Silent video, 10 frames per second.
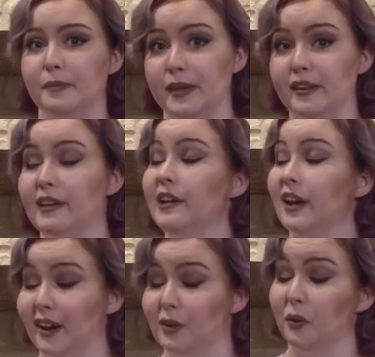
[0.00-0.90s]
be
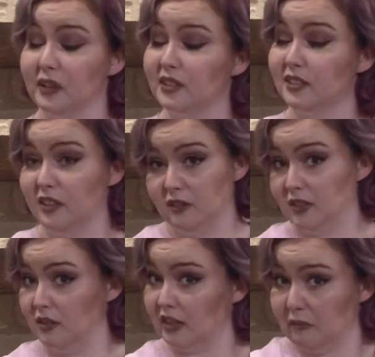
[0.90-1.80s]
a cool excuse
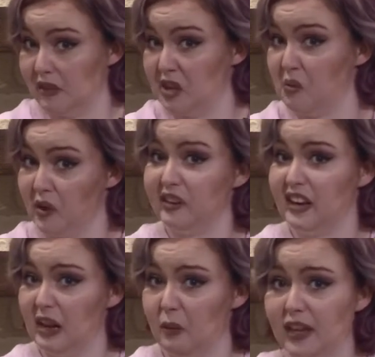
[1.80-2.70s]
to do something you wanted
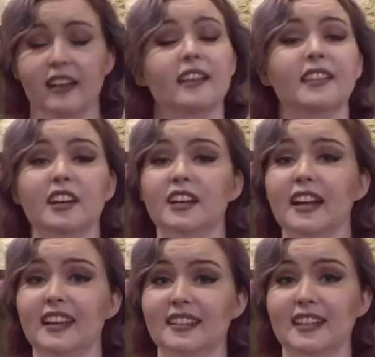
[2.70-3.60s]
anyways. There
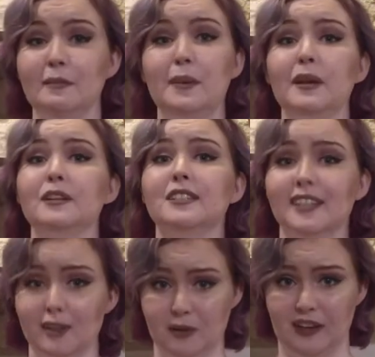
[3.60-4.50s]
is a
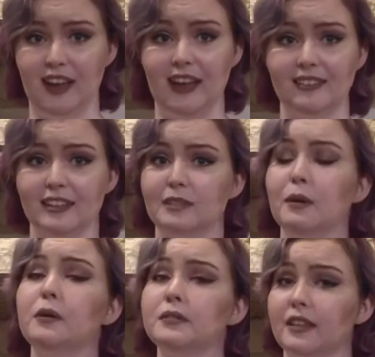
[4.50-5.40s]
piercing you can get that
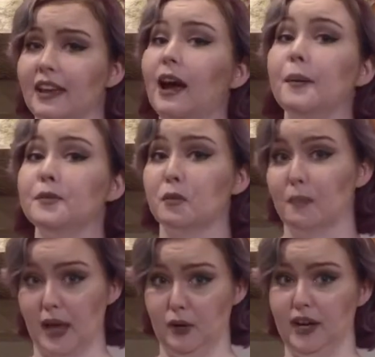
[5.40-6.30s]
supposedly helps with
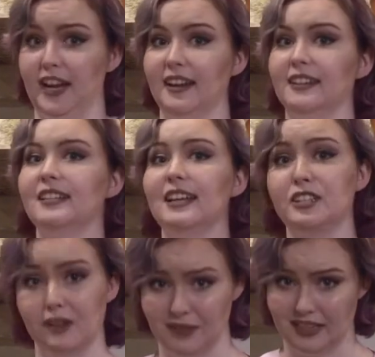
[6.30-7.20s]
migraine and
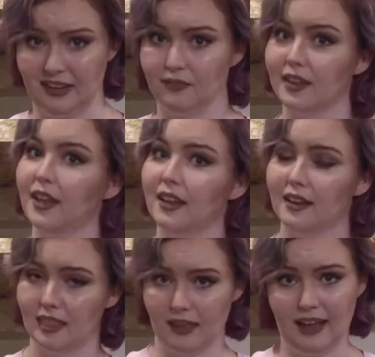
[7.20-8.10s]
tension relief in the